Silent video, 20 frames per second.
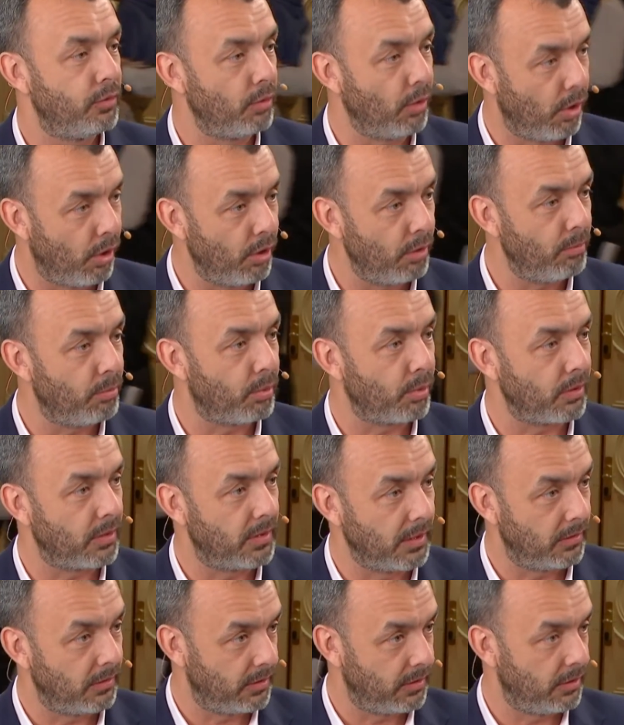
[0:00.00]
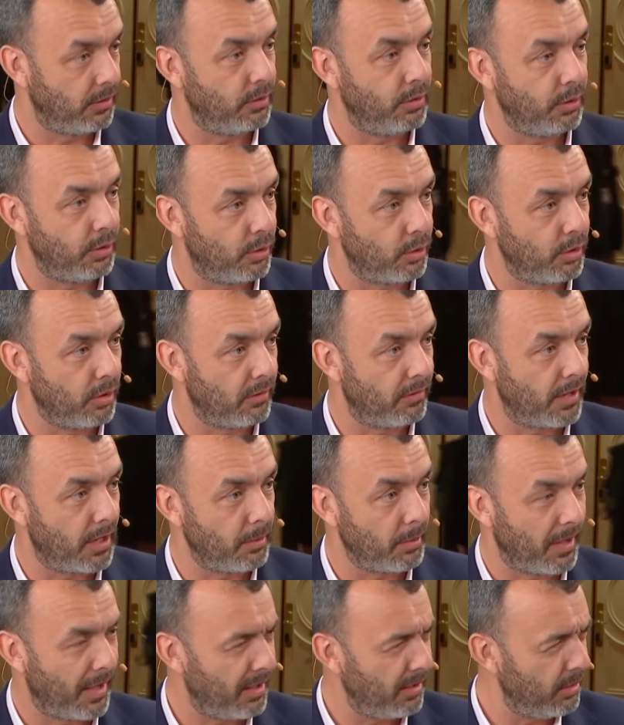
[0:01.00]
to onboard this into your
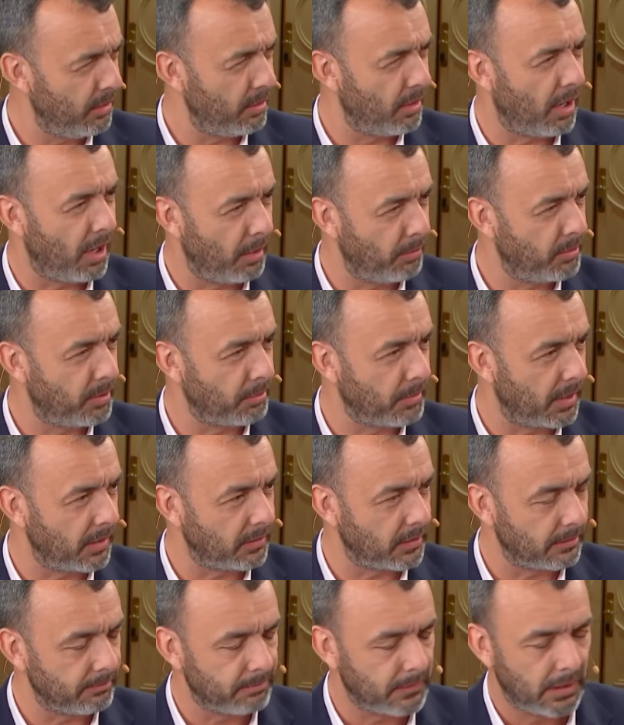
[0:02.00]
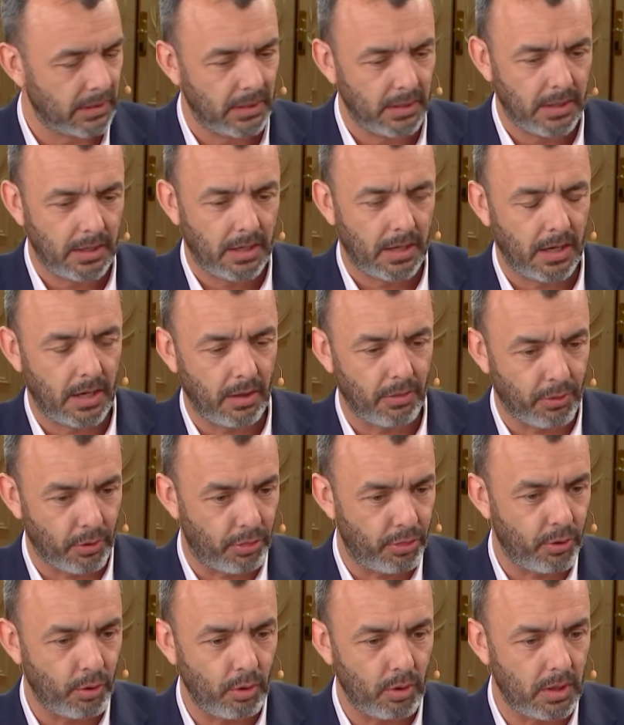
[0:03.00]
environment. How do you optimize it? The
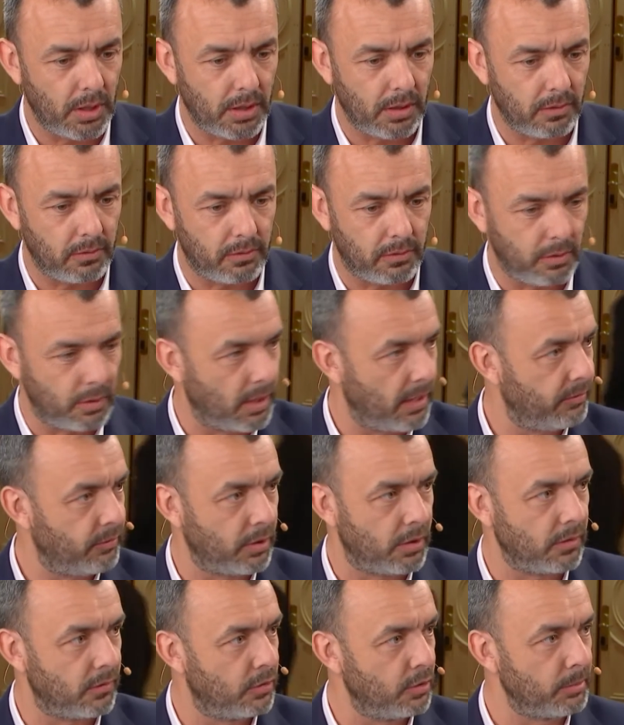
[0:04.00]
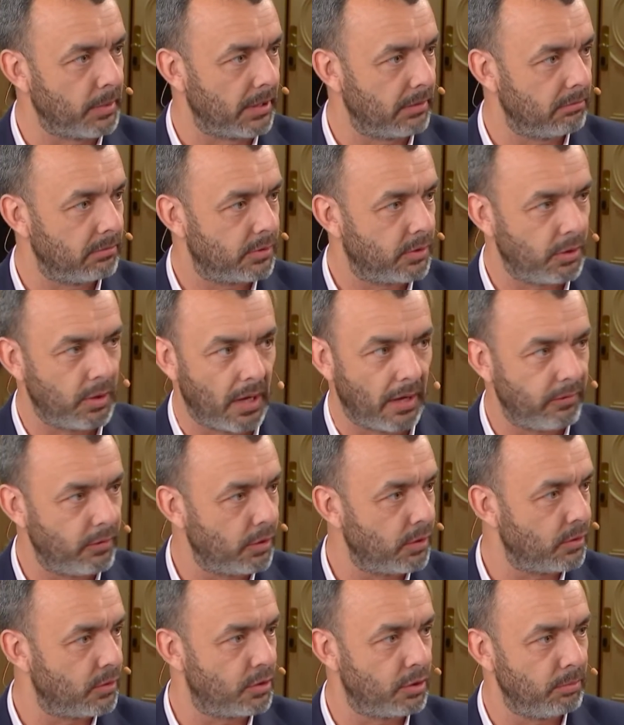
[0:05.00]
third is you have to consume it. So you have to
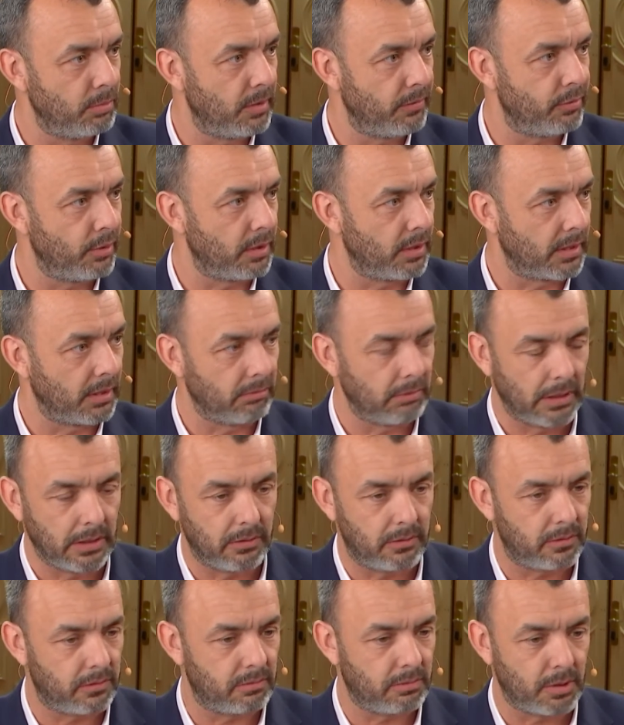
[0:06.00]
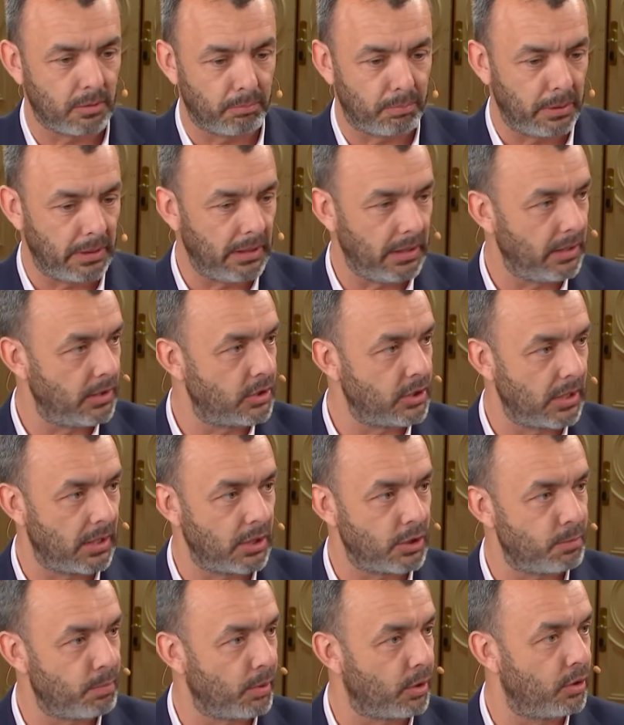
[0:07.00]
consume differently. It's completely
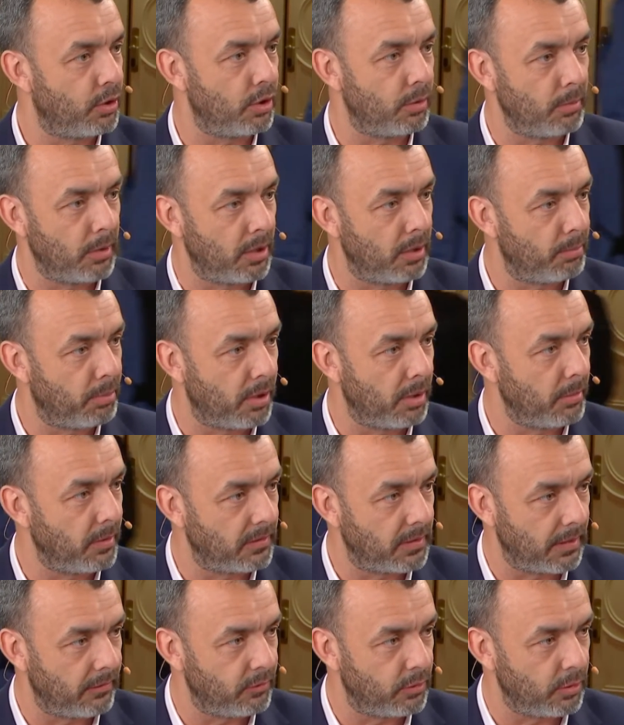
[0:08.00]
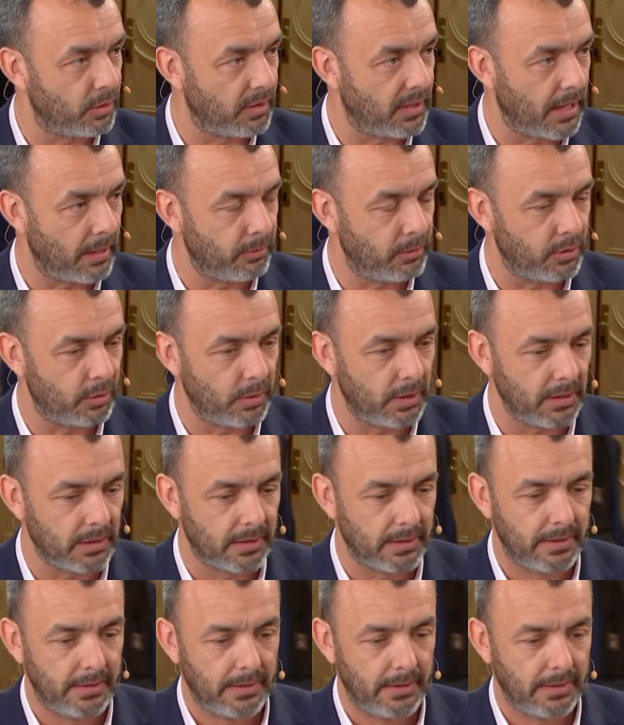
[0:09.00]
changed. Procurement departments have to adapt to it.